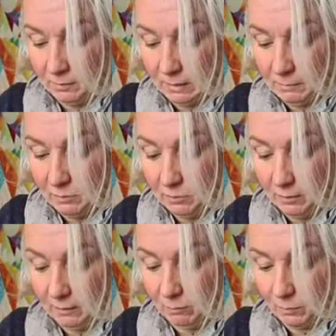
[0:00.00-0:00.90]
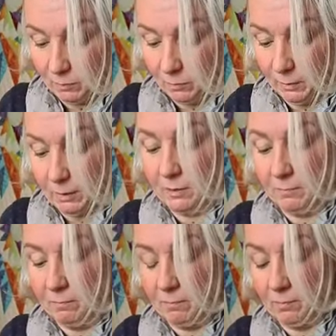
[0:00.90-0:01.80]
So let me do this one quick.
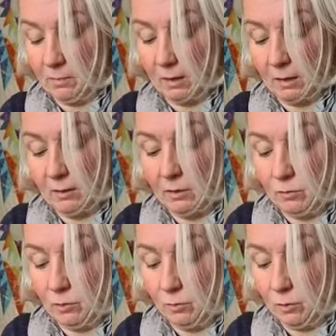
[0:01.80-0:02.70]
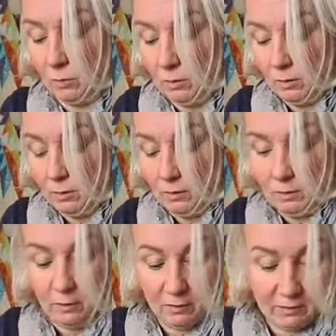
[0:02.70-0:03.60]
I'm going to do
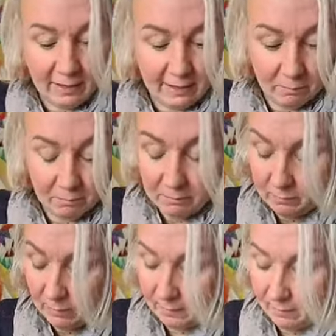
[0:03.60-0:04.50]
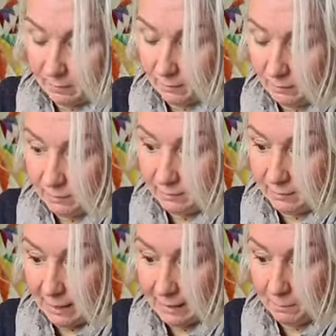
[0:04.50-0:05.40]
the denim. This is the
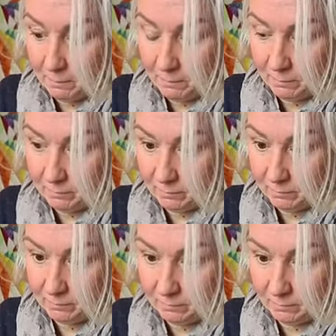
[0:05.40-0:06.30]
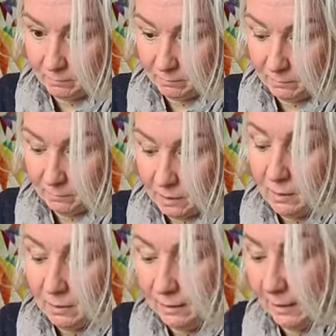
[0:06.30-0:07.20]
denim.
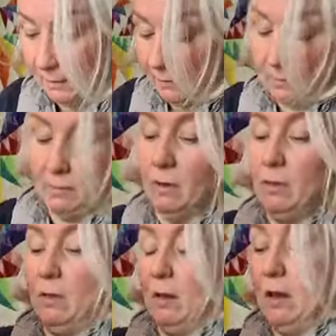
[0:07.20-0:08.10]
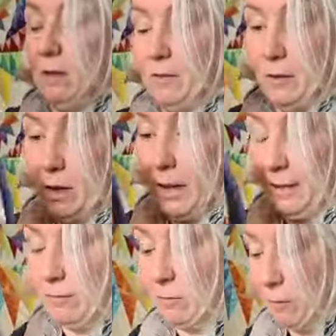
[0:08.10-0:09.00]
Yes, on the
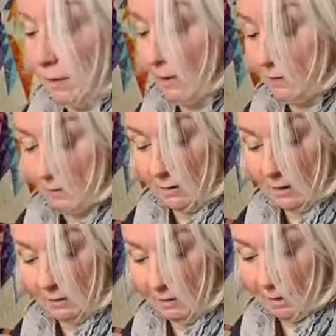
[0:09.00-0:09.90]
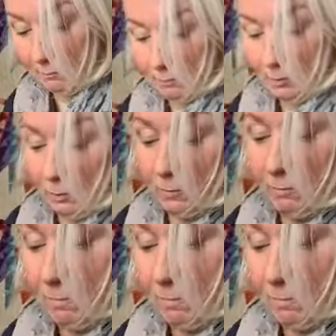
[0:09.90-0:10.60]
light squares, and the cadet blue